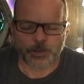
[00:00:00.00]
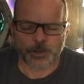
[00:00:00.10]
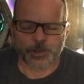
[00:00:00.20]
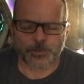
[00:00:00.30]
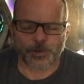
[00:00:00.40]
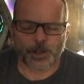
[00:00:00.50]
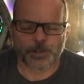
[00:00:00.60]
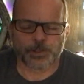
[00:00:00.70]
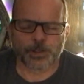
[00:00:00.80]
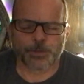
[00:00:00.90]
So just fall
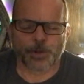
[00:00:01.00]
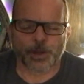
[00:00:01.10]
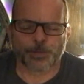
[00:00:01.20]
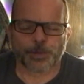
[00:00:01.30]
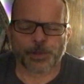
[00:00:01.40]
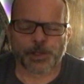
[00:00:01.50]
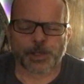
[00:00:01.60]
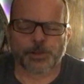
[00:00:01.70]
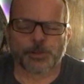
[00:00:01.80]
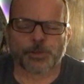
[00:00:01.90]
into the breath, breathing
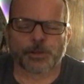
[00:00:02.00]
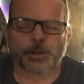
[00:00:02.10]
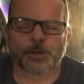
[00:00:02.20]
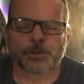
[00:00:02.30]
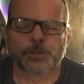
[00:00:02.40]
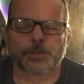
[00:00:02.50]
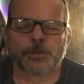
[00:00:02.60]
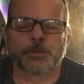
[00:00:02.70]
in through the nose.